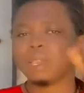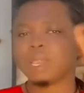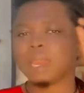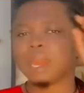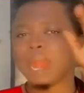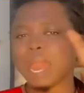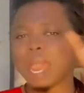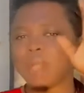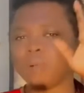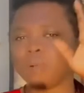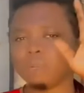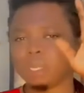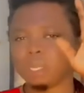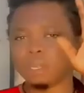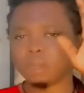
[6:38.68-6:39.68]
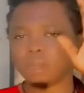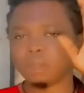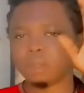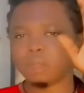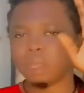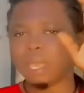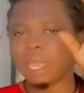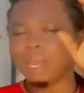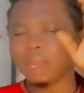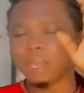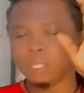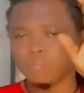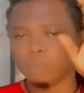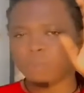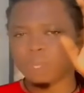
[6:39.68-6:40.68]
Crowd,
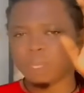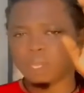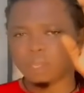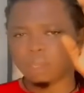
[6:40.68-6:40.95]
energy B.